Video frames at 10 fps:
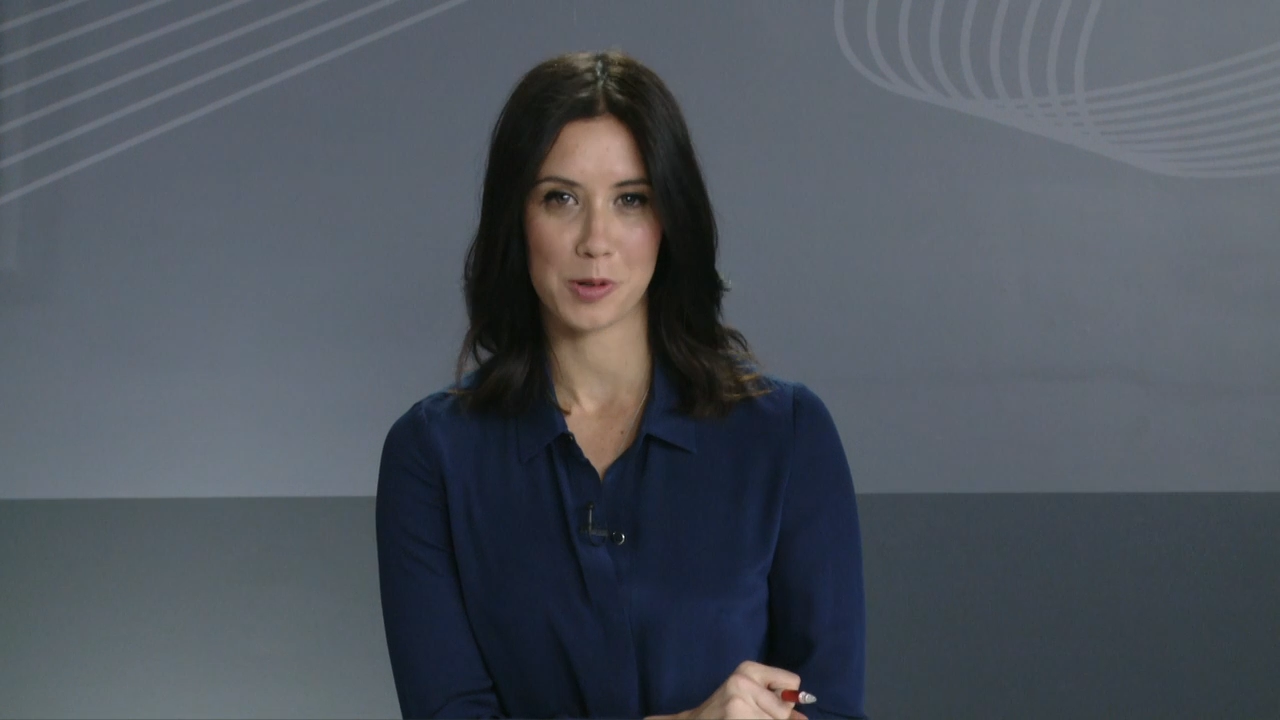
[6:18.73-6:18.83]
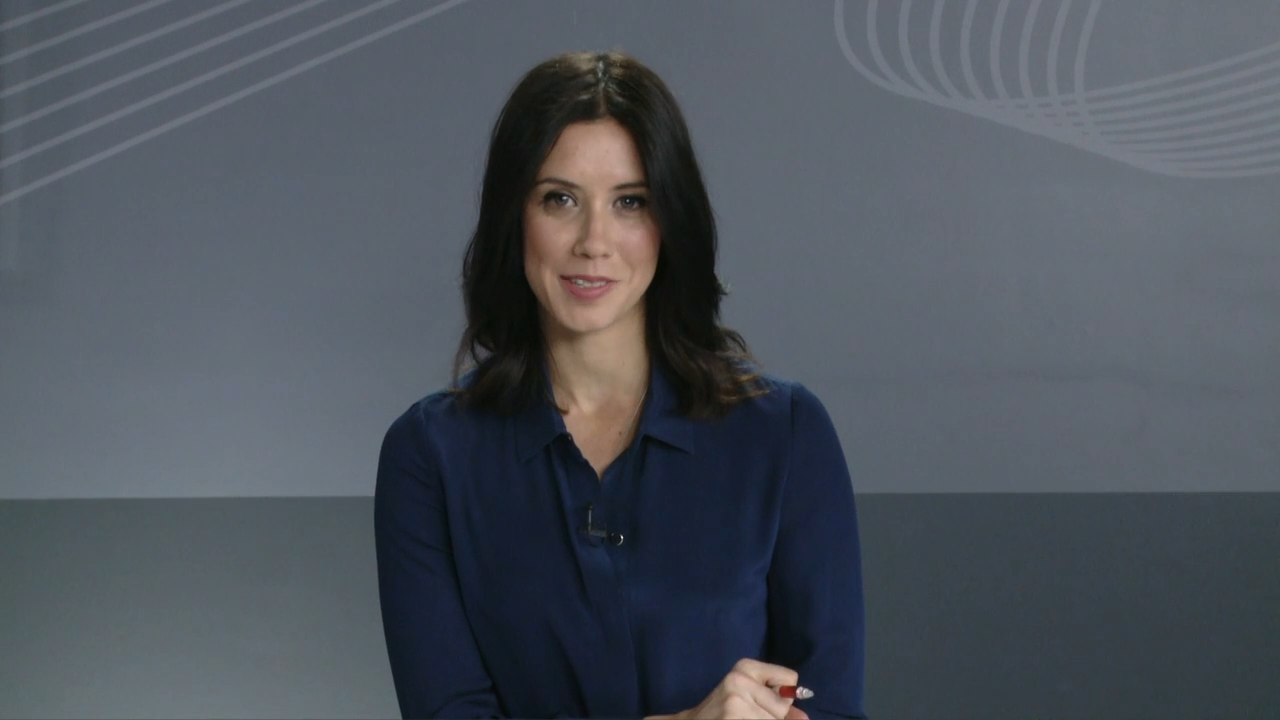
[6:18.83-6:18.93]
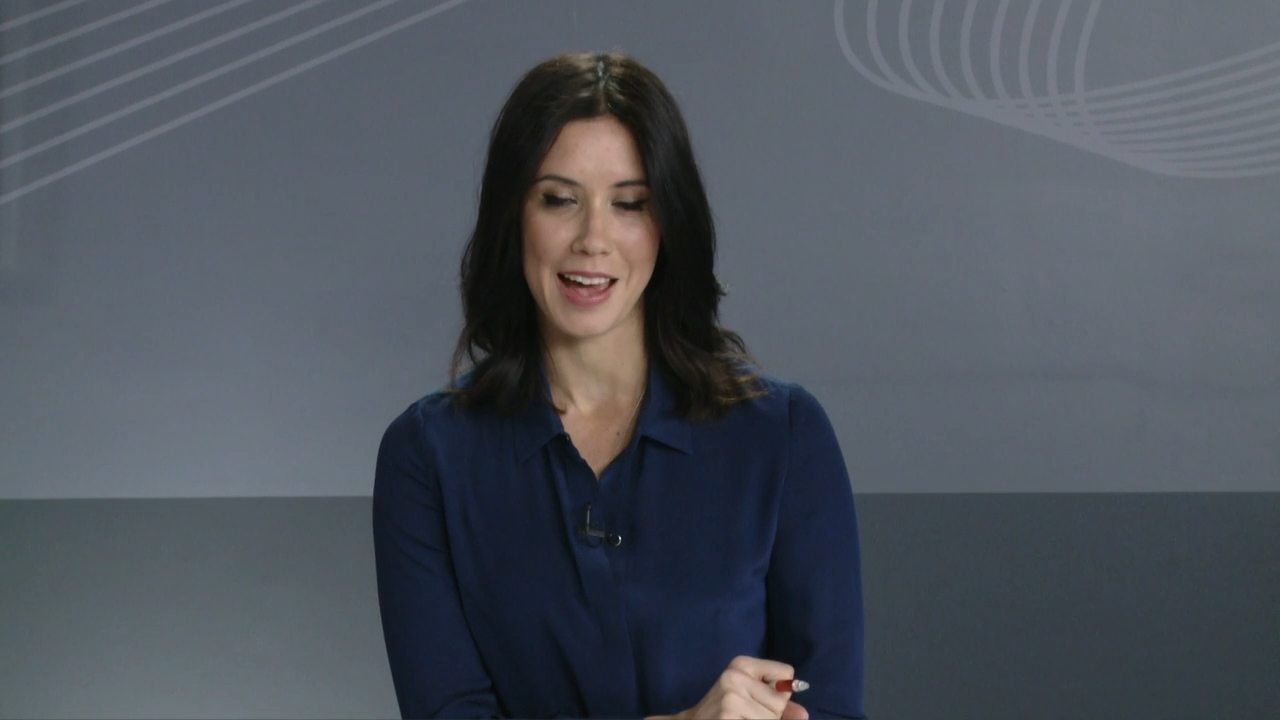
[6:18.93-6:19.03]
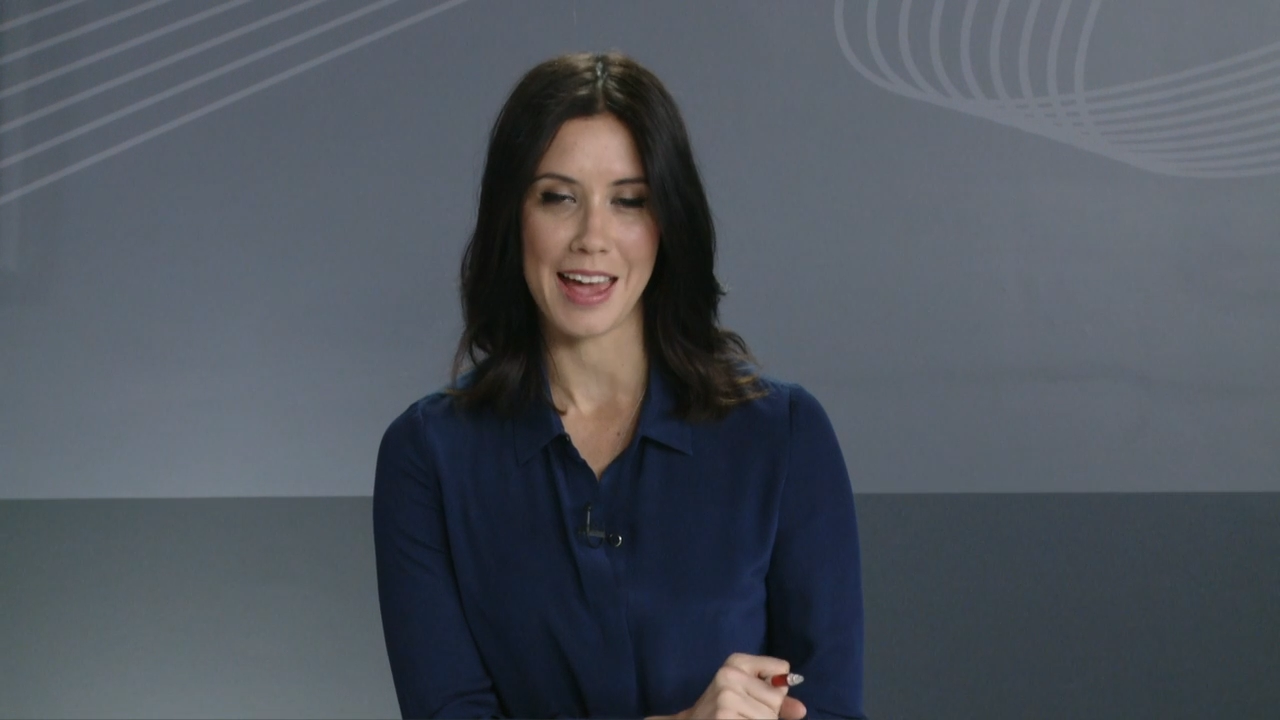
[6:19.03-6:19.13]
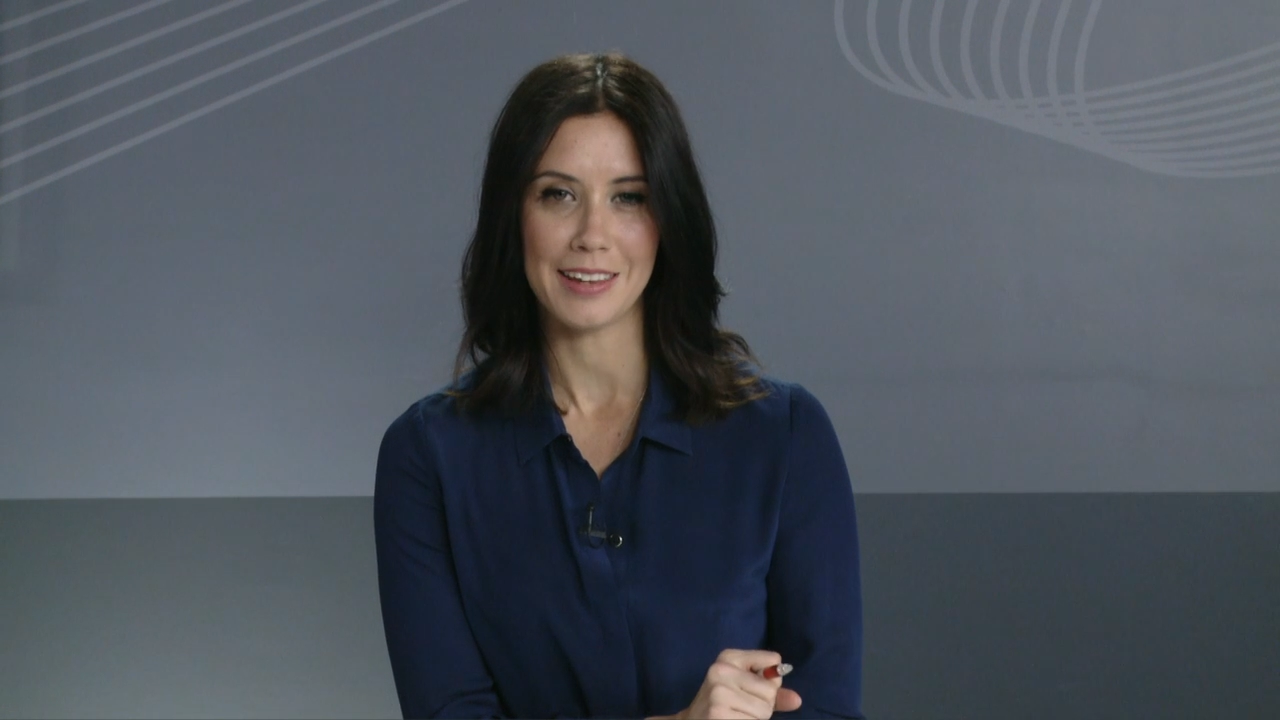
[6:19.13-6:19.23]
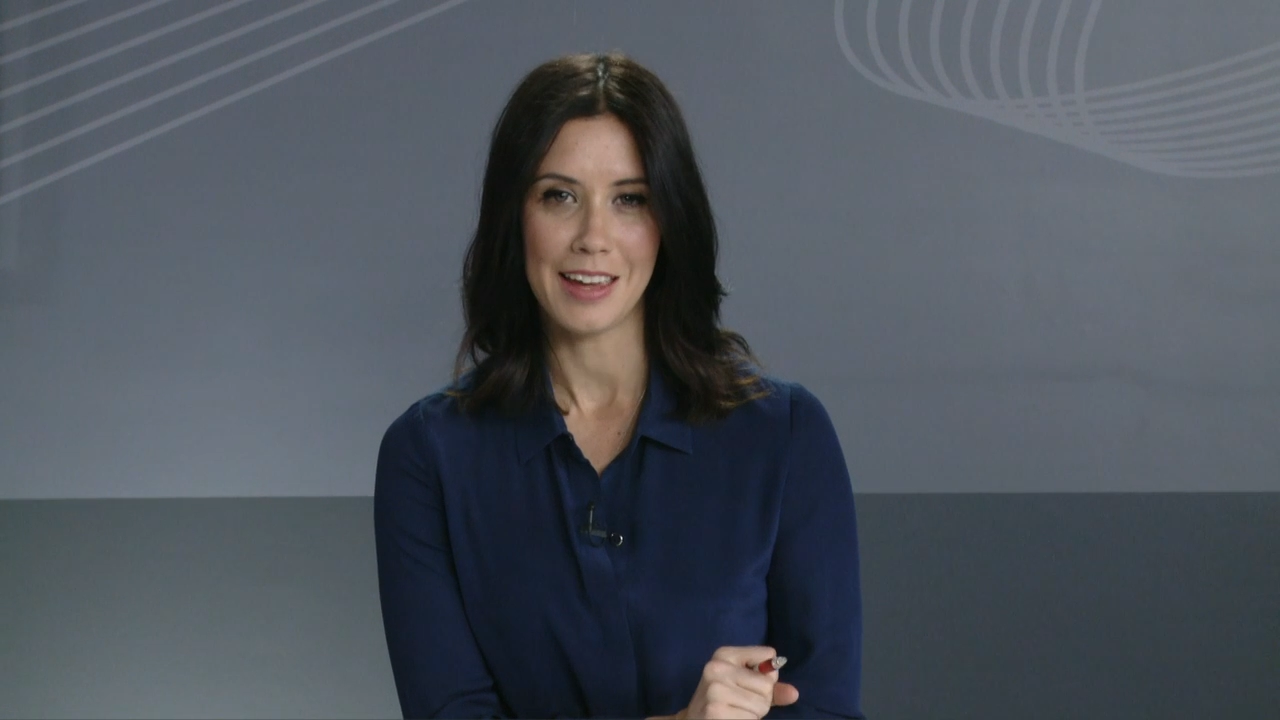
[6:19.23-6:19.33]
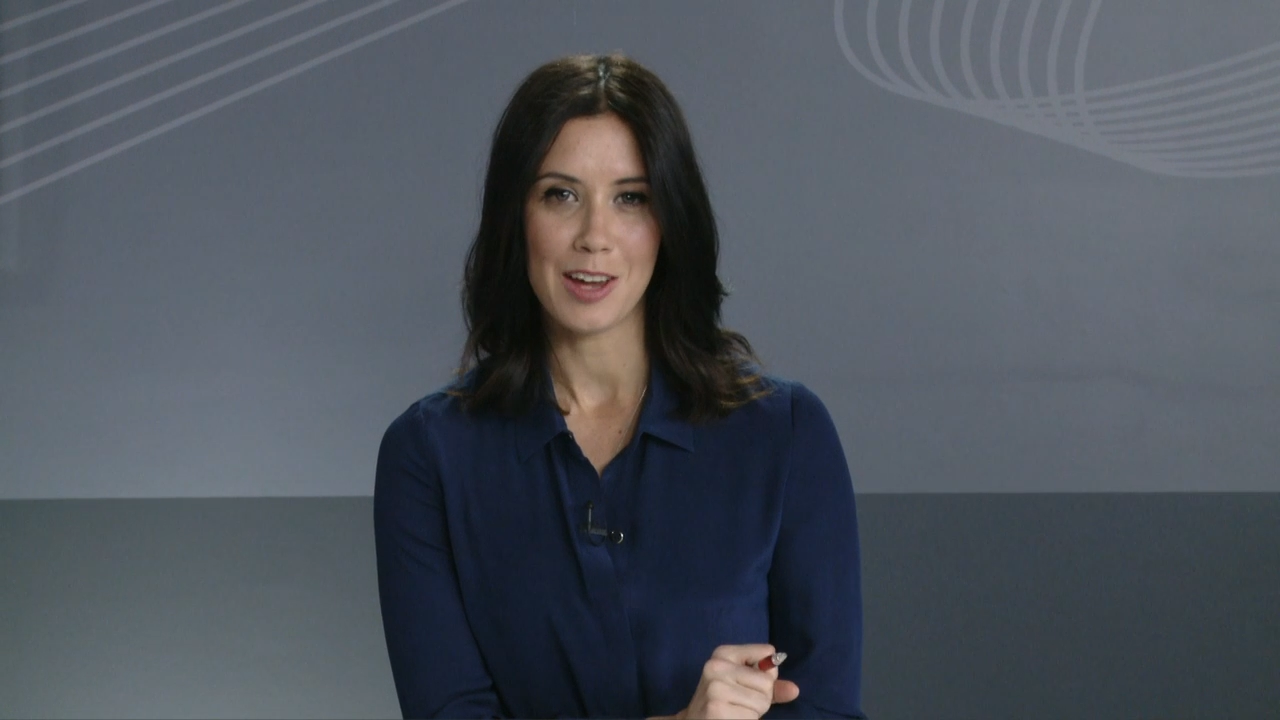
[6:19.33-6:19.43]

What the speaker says: say,